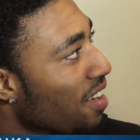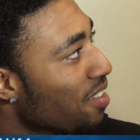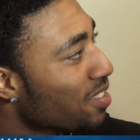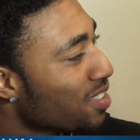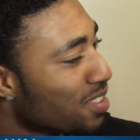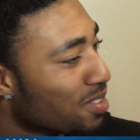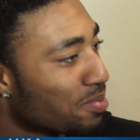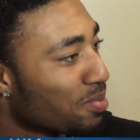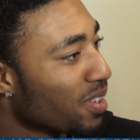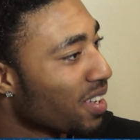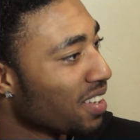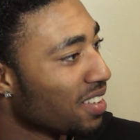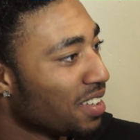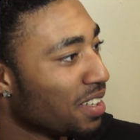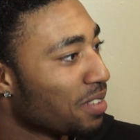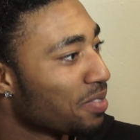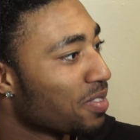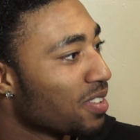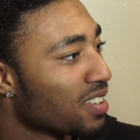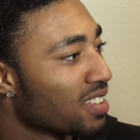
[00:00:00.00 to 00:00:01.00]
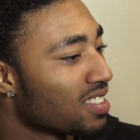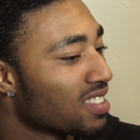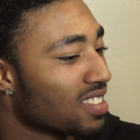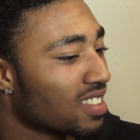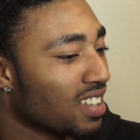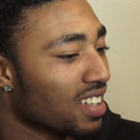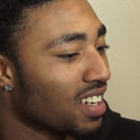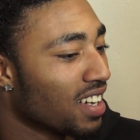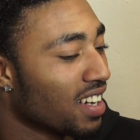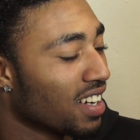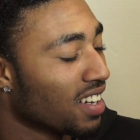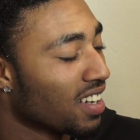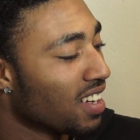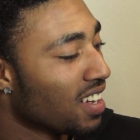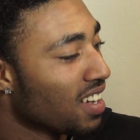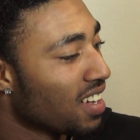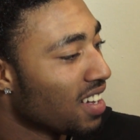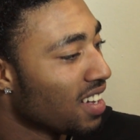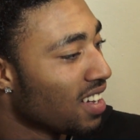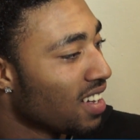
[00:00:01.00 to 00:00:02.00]
I was just playing defense. Uh,
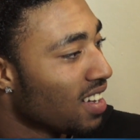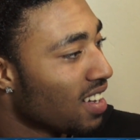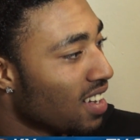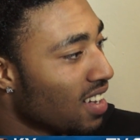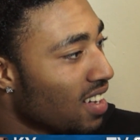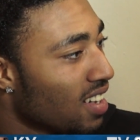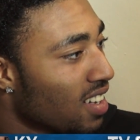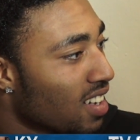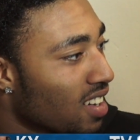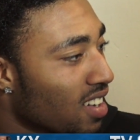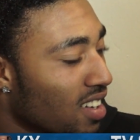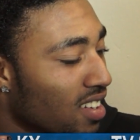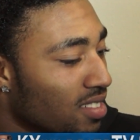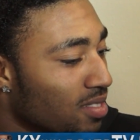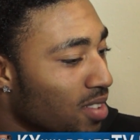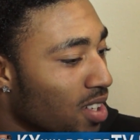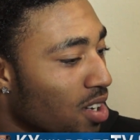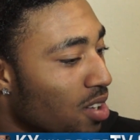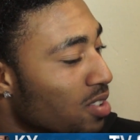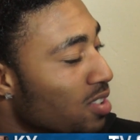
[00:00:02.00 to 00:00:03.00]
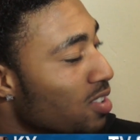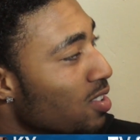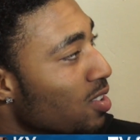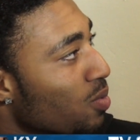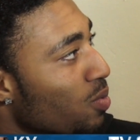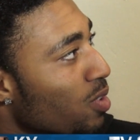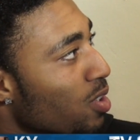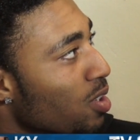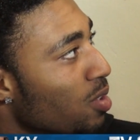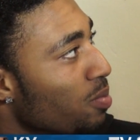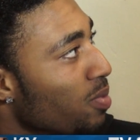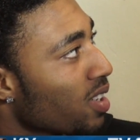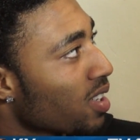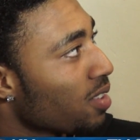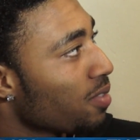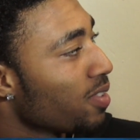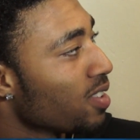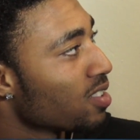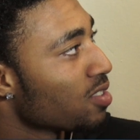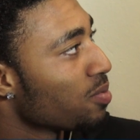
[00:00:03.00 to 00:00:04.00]
coach is a real big
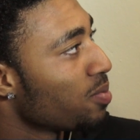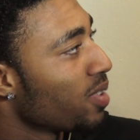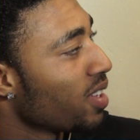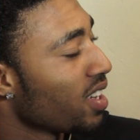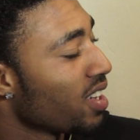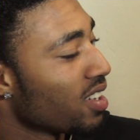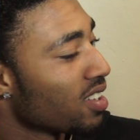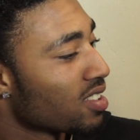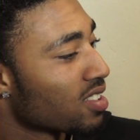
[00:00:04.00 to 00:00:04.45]
defensive player,